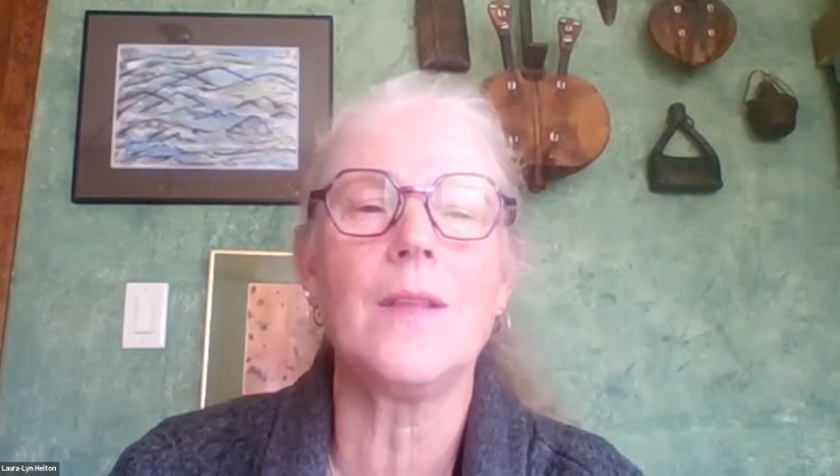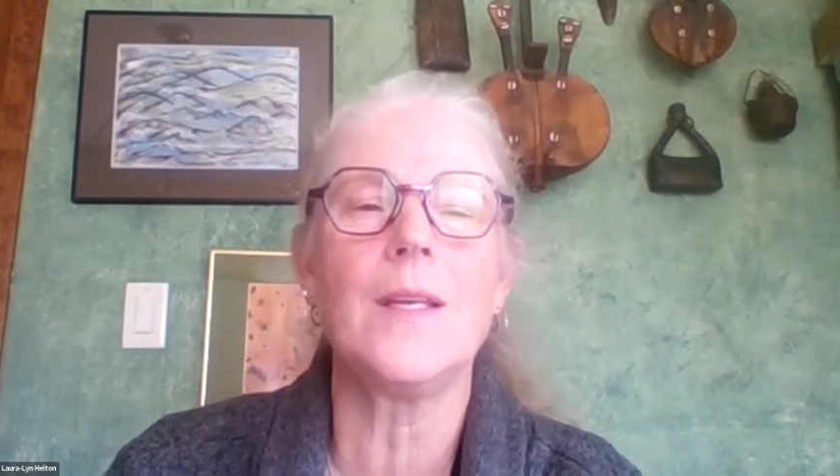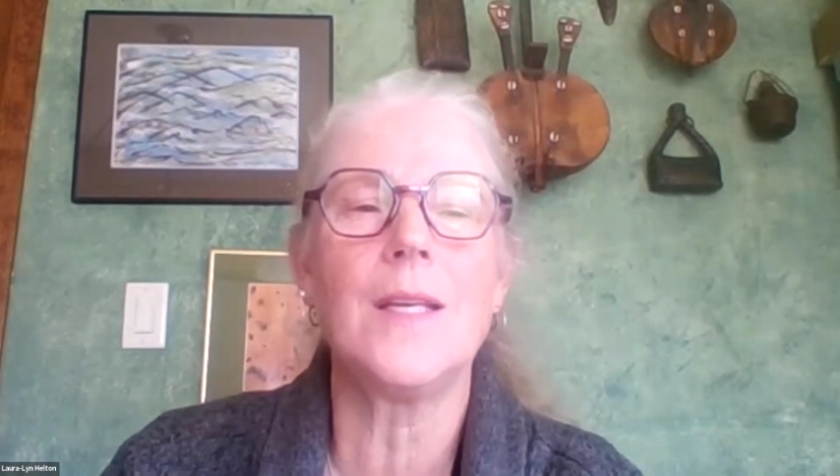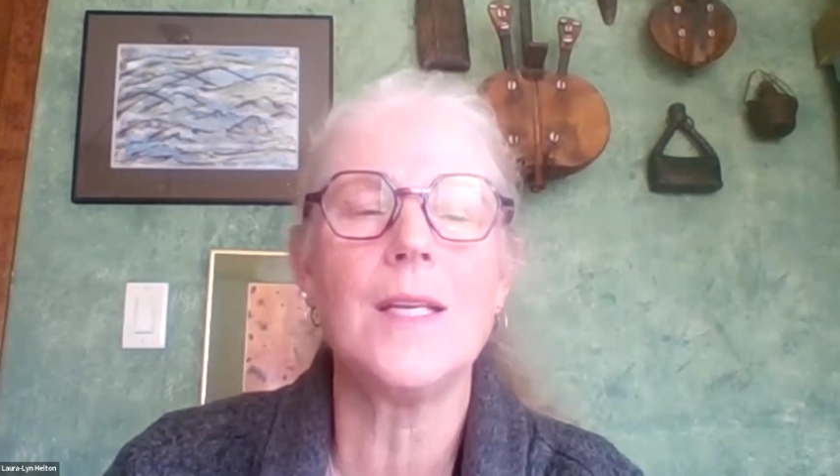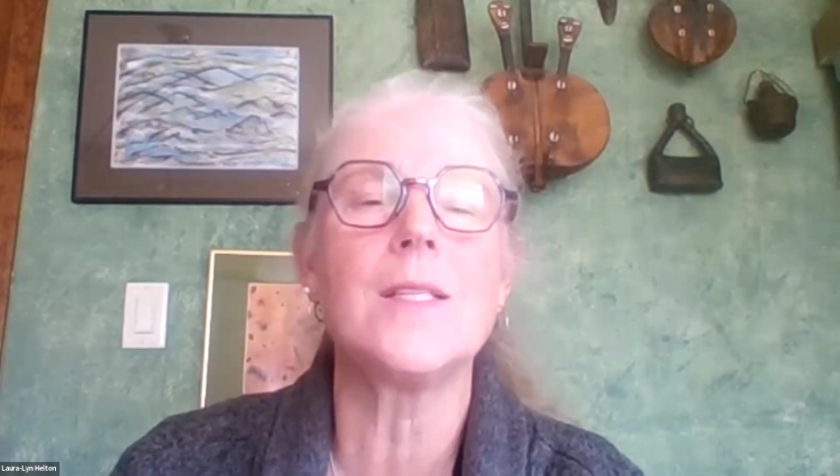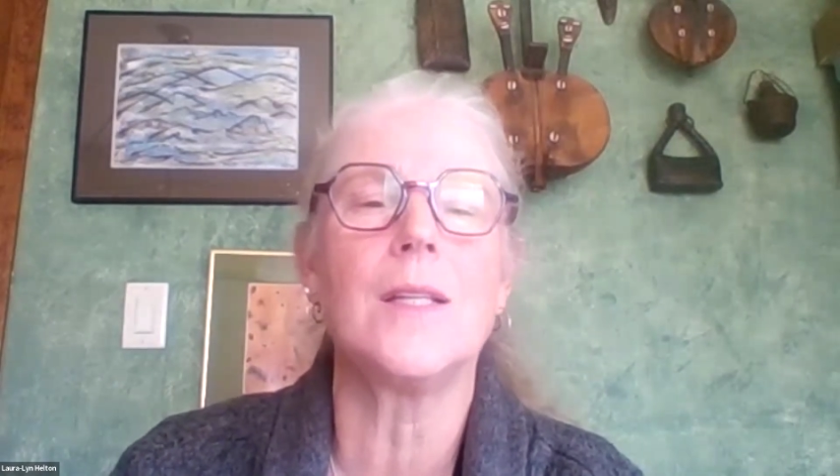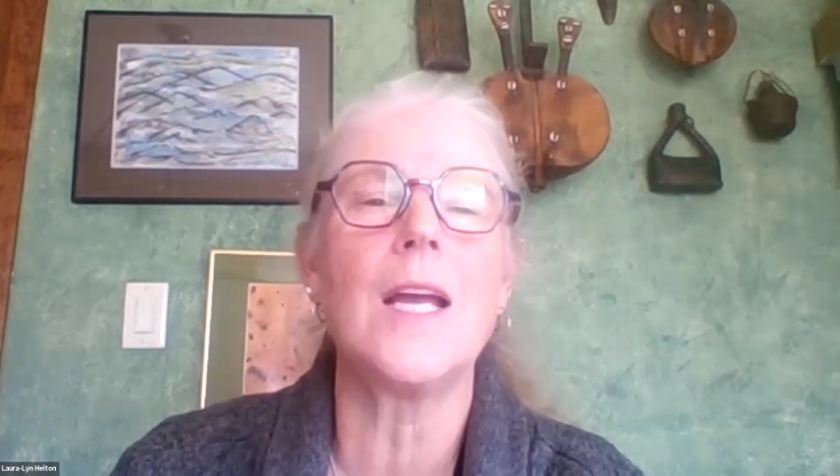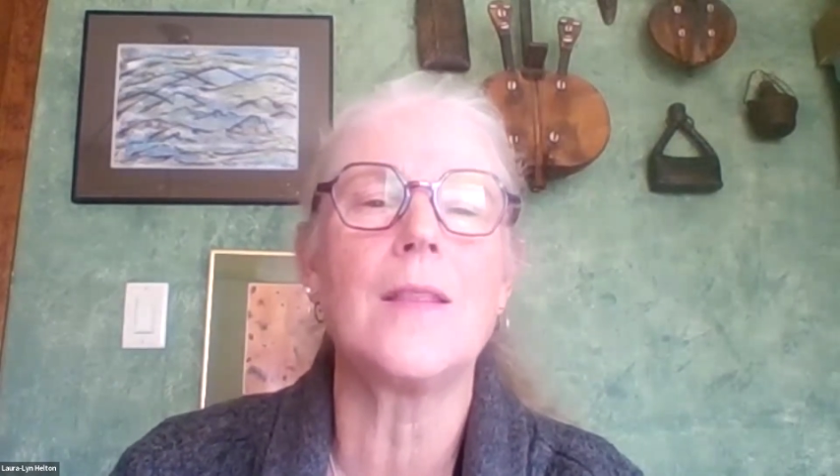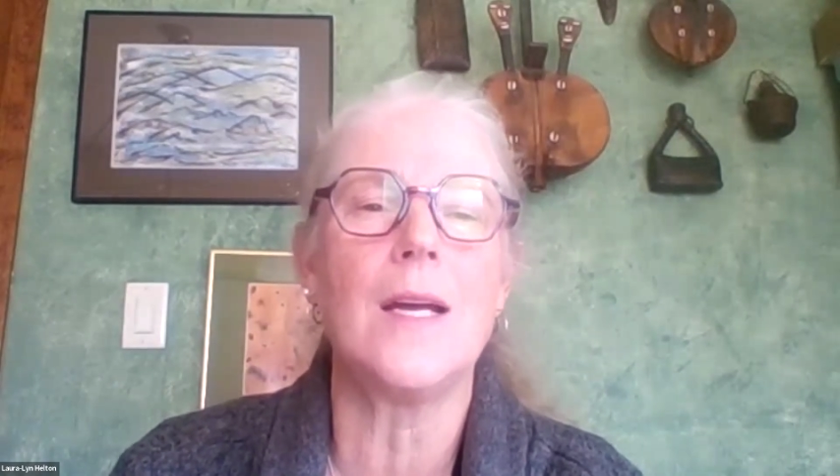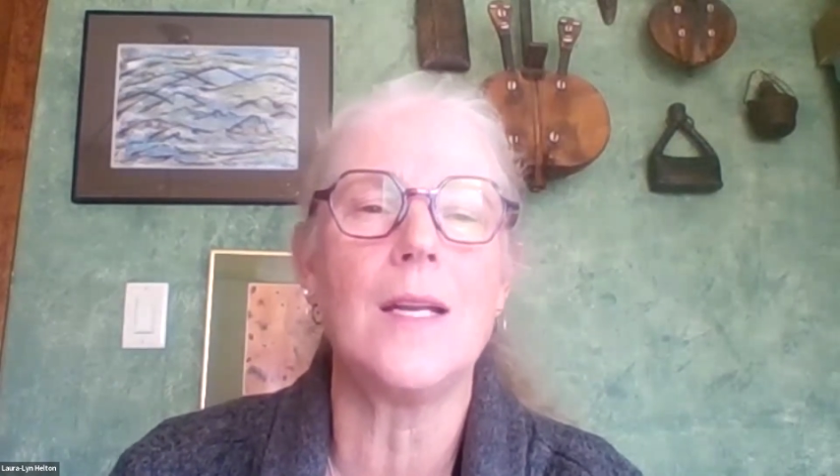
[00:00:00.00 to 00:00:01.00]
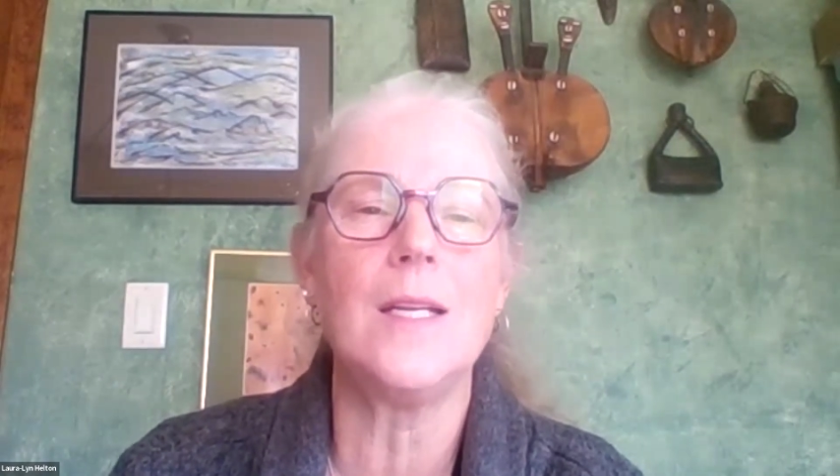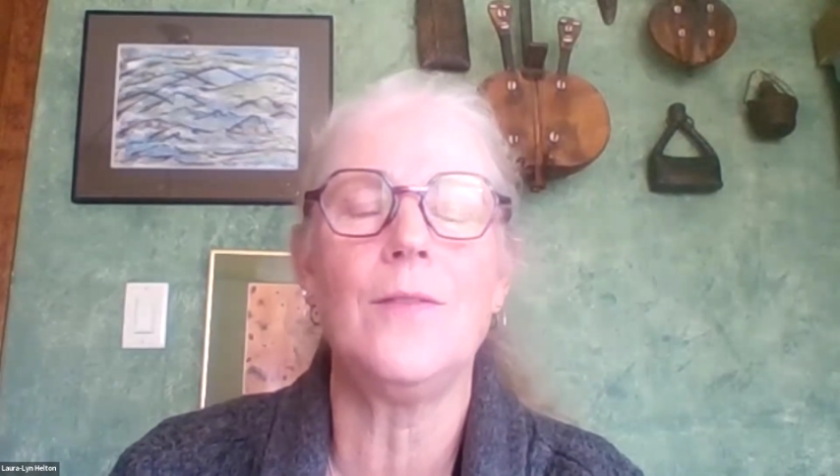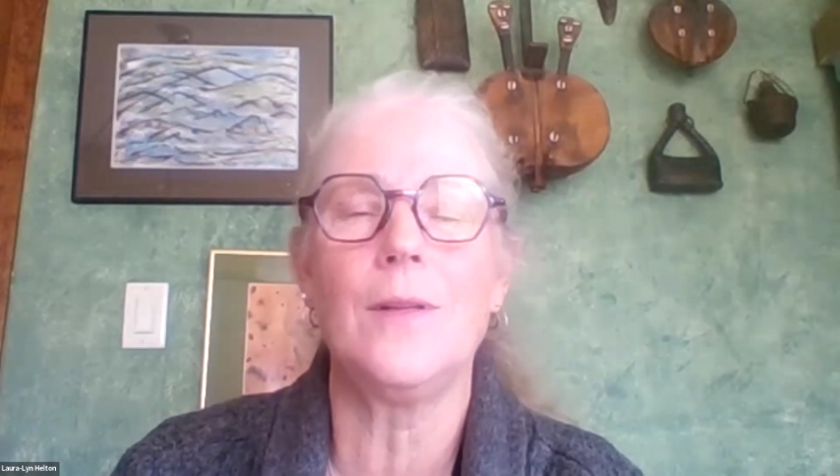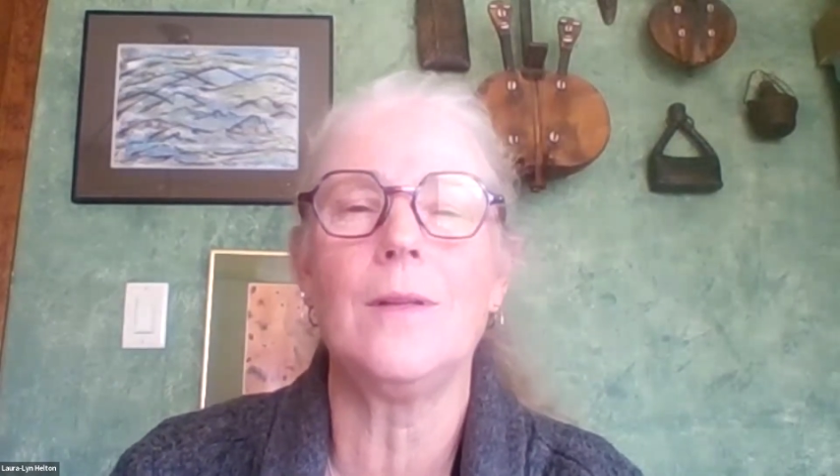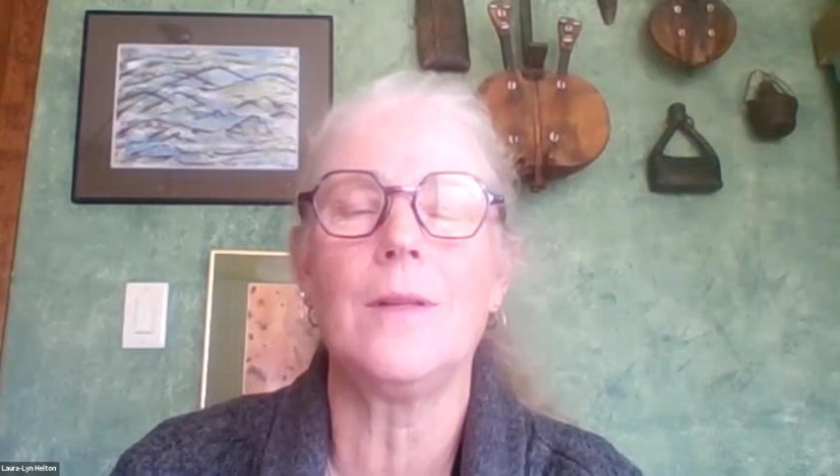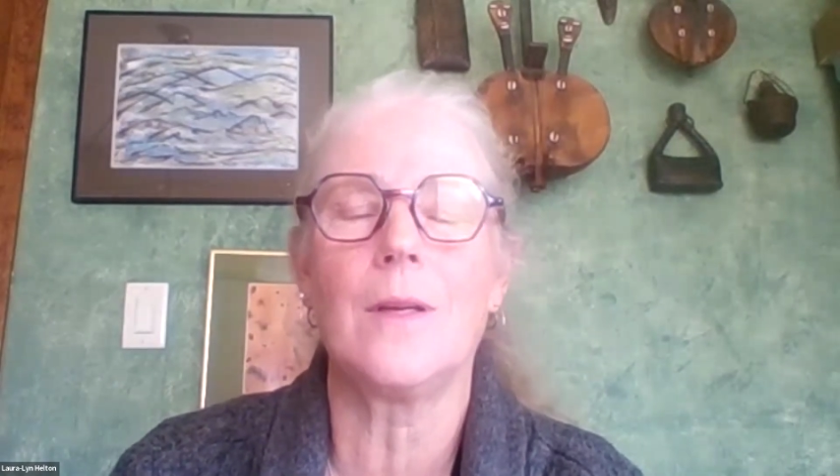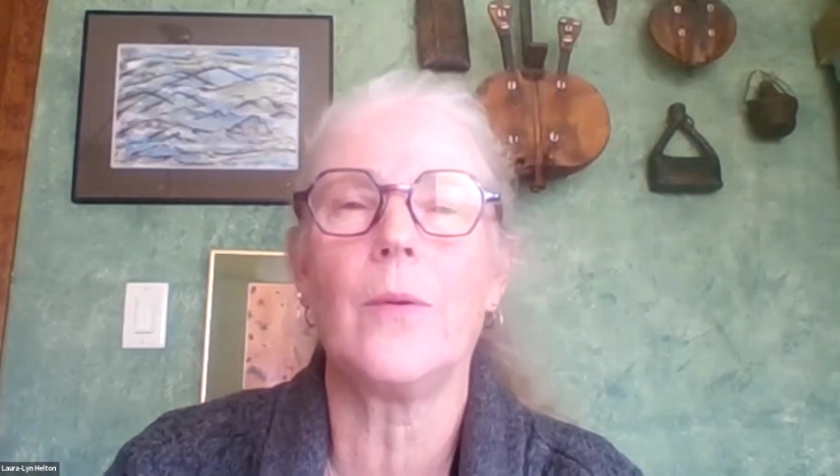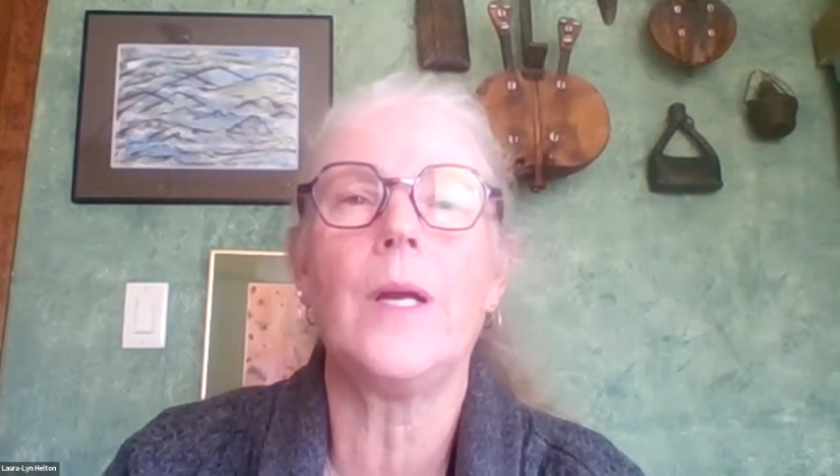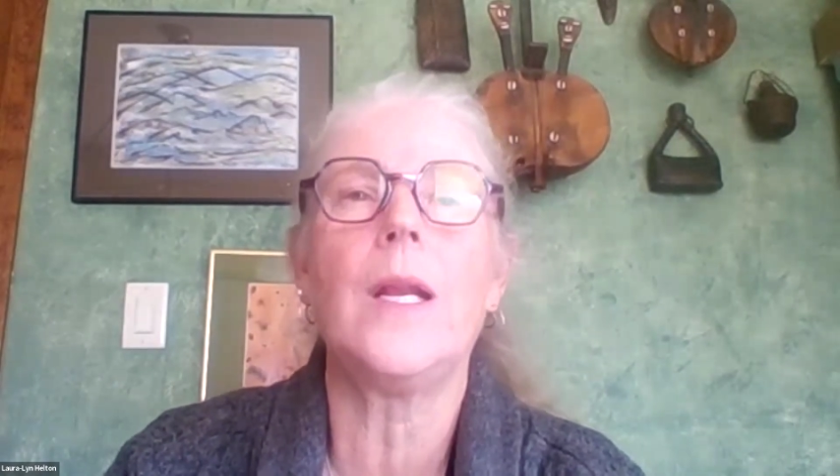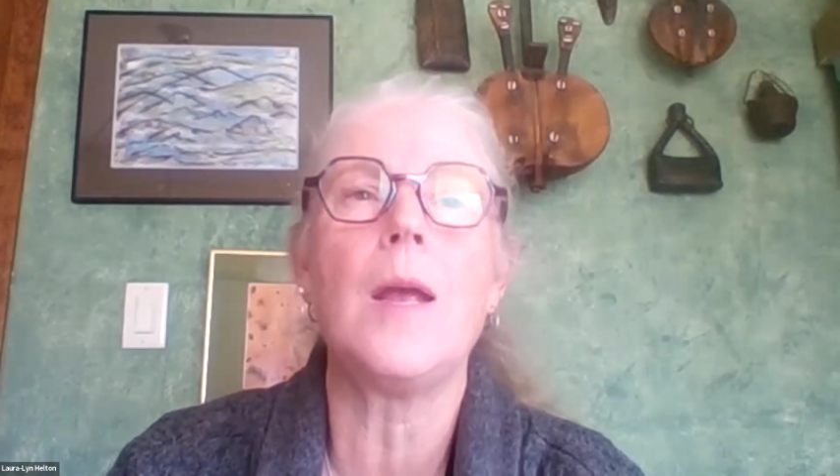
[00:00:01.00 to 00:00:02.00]
the kids like that even the
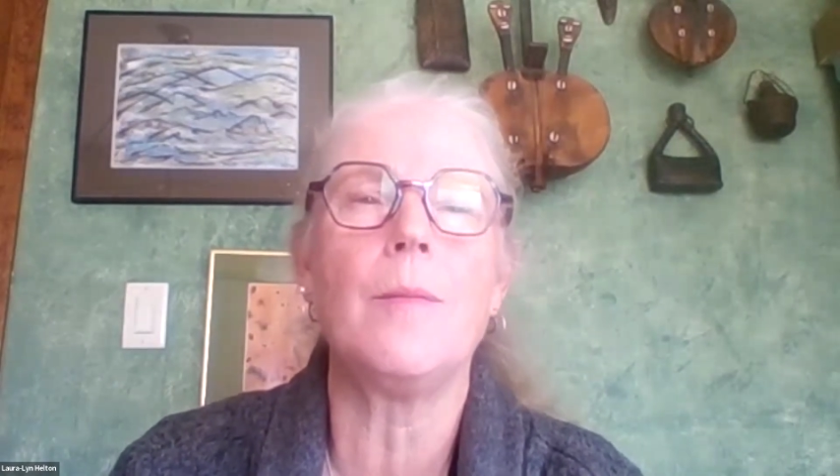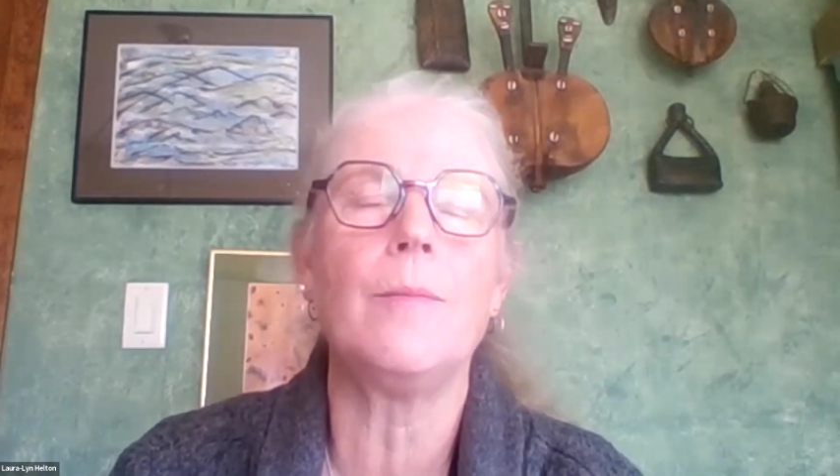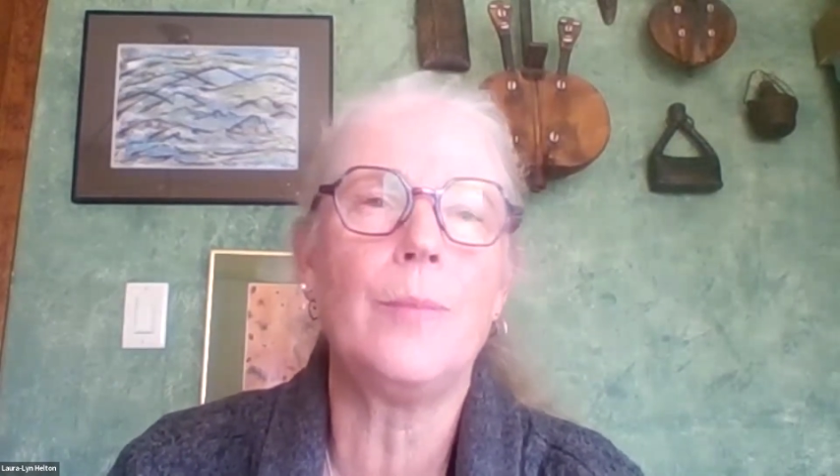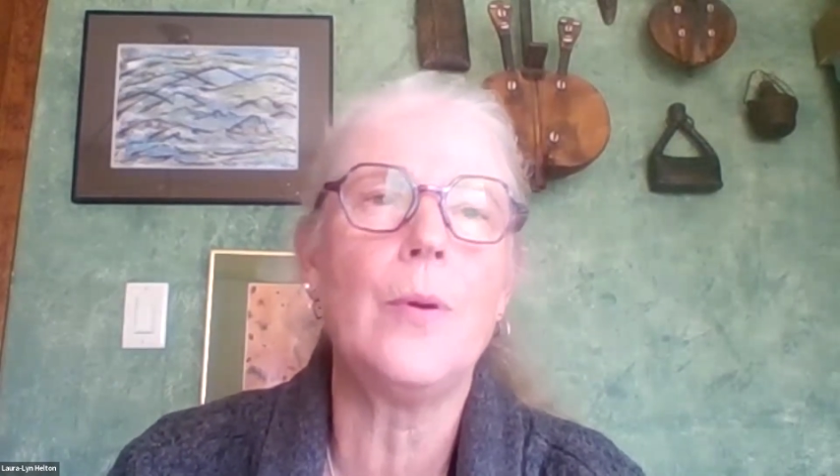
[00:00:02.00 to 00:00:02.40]
grade eight